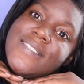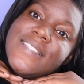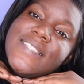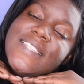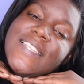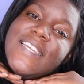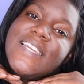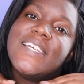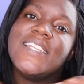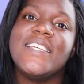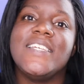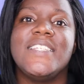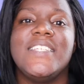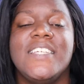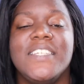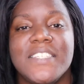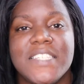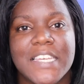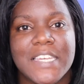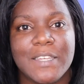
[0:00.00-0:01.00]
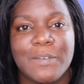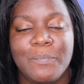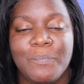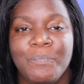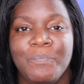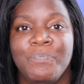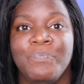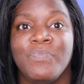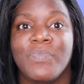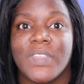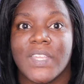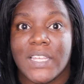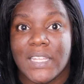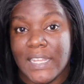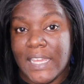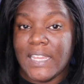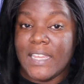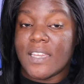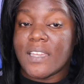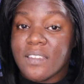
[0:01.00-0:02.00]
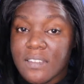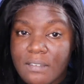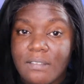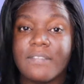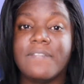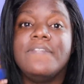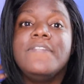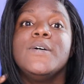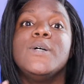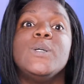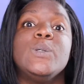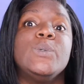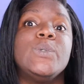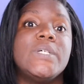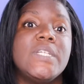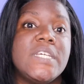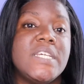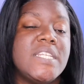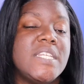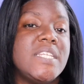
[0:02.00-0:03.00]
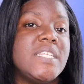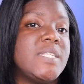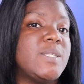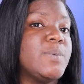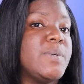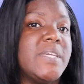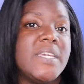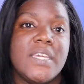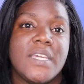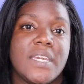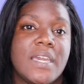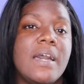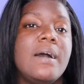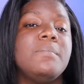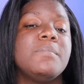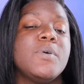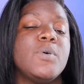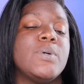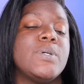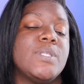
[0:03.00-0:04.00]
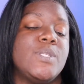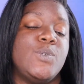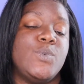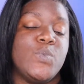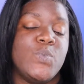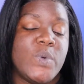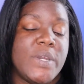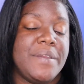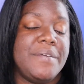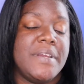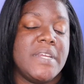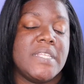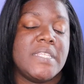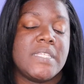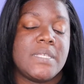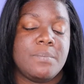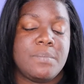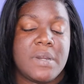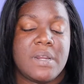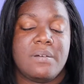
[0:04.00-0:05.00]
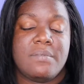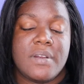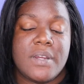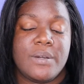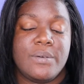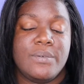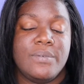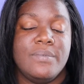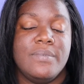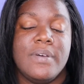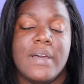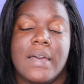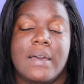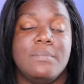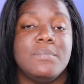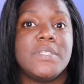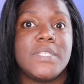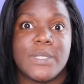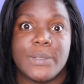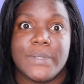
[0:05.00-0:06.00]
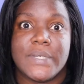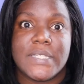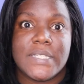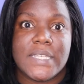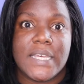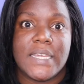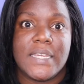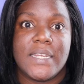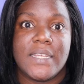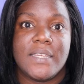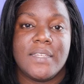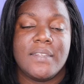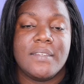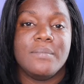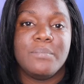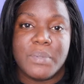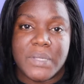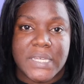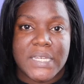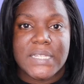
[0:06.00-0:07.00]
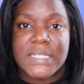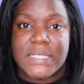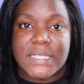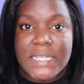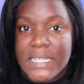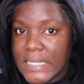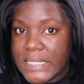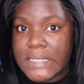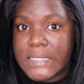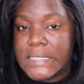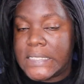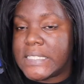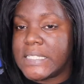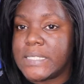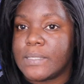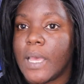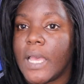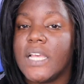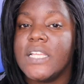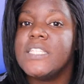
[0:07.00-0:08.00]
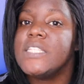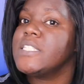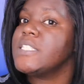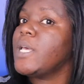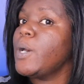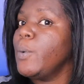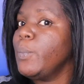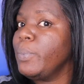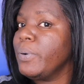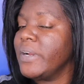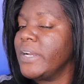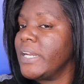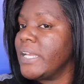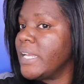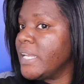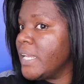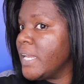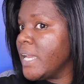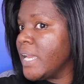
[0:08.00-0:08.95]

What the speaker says: Legally TT, like full on in this wig. I'm going to wear it tomorrow. I'm so excited because it is just so pretty.